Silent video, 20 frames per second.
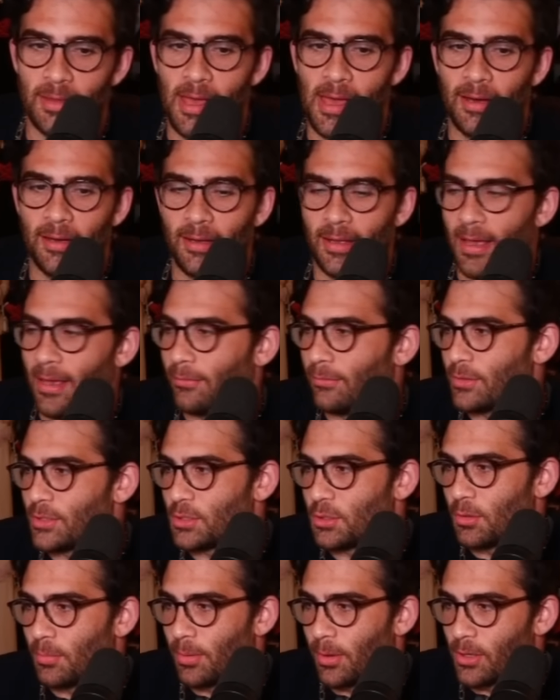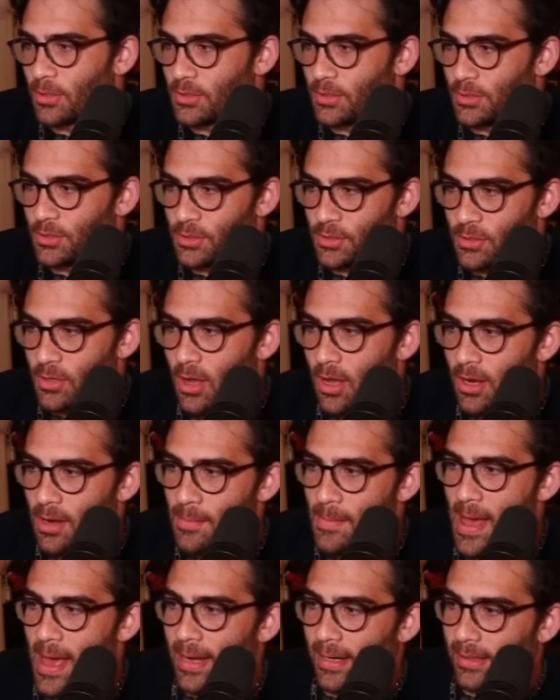that every single person just
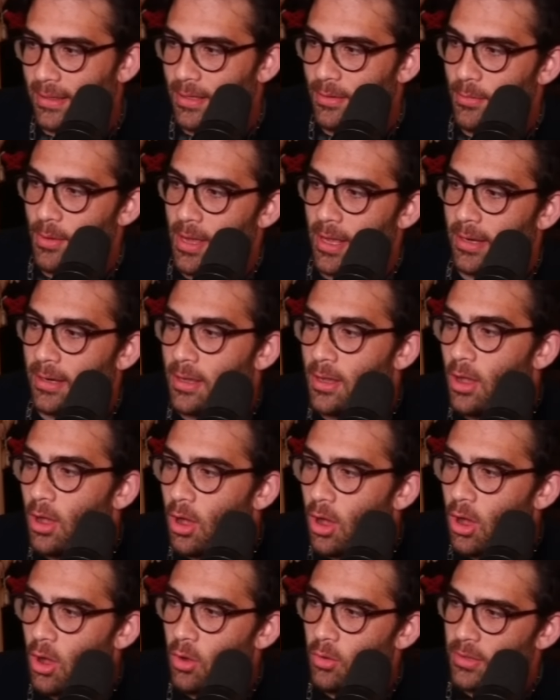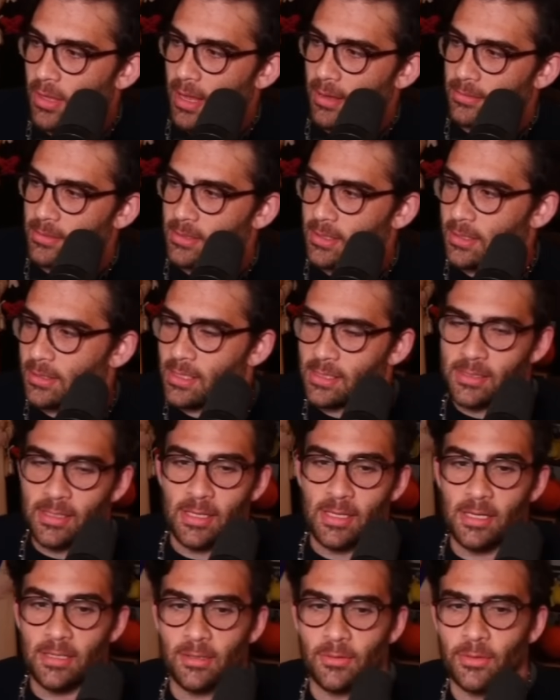automatically went, oh, that's a
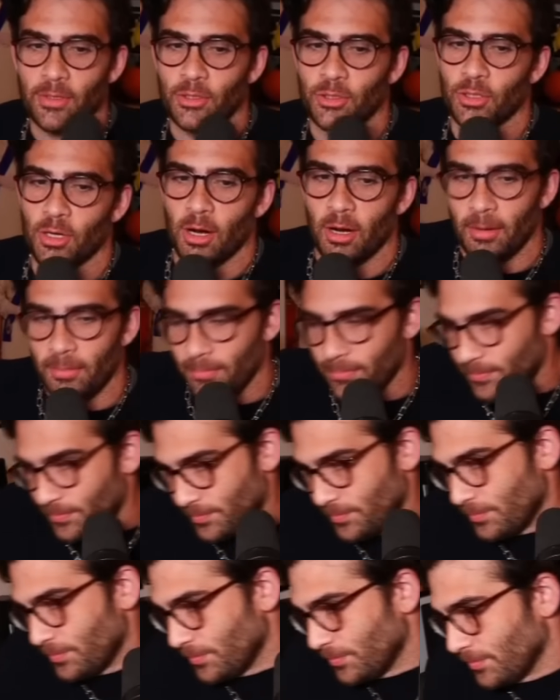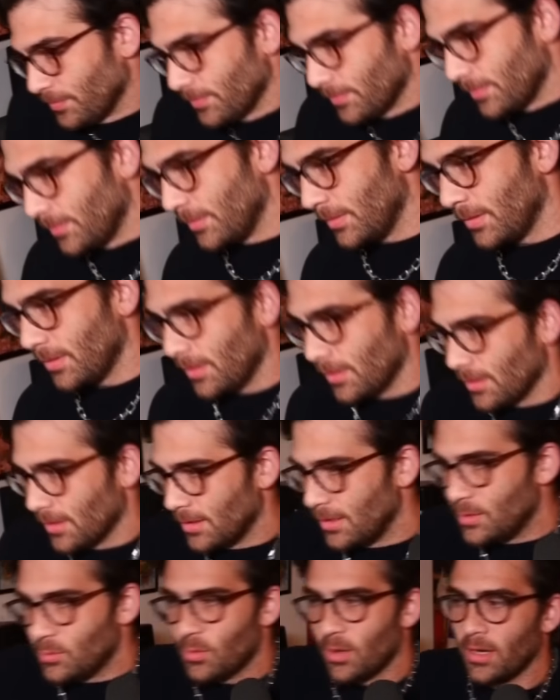eat the rich shirt.
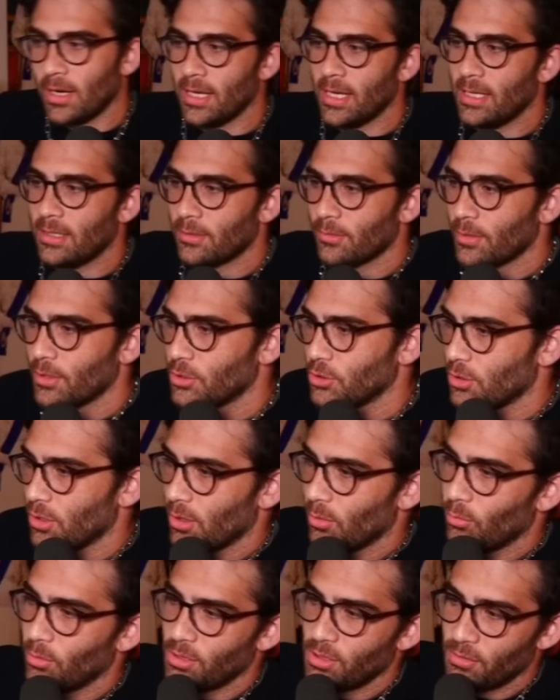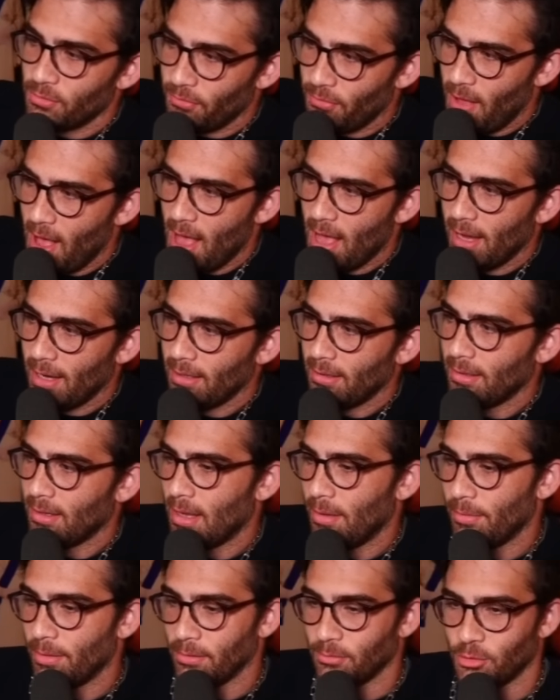We're going to eat the rich shirt, which is fine.
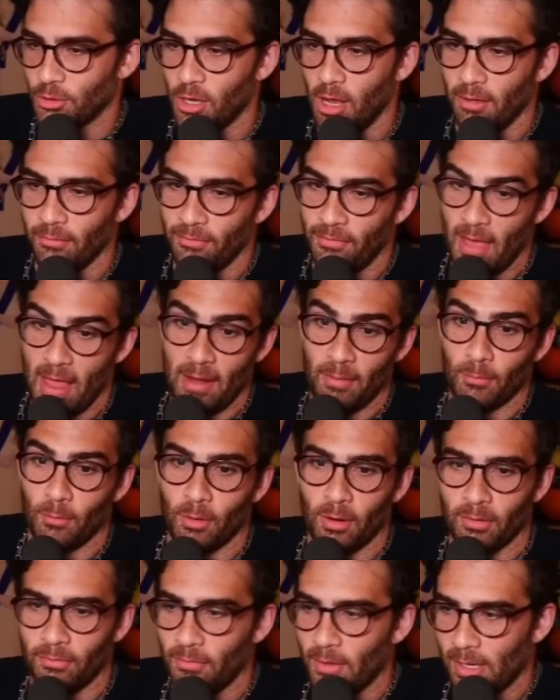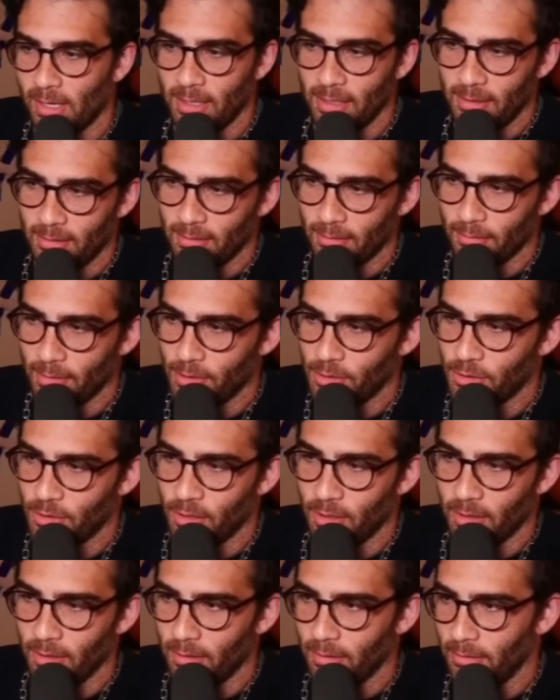I mean, Sean Fain wore a fucking eat the rich
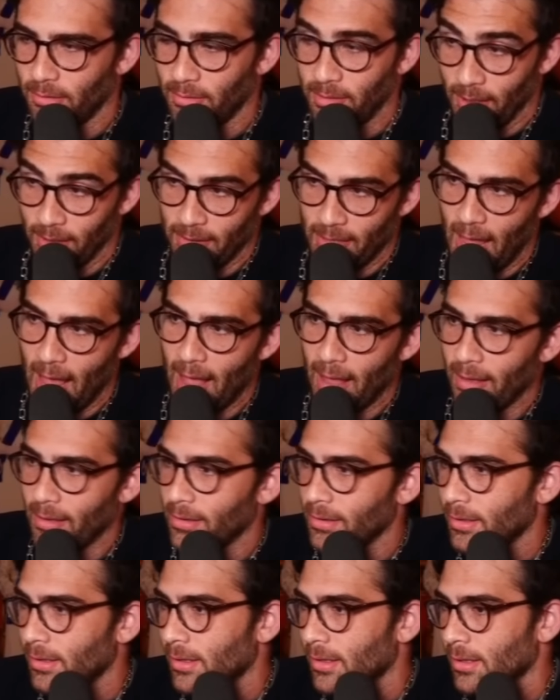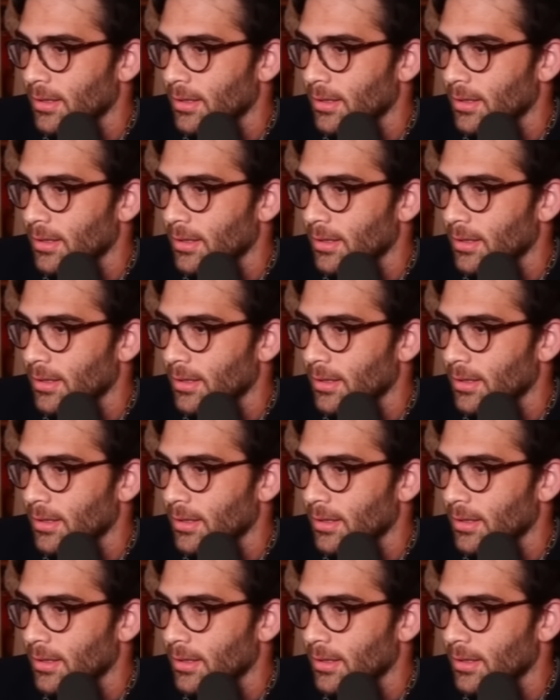shirt today.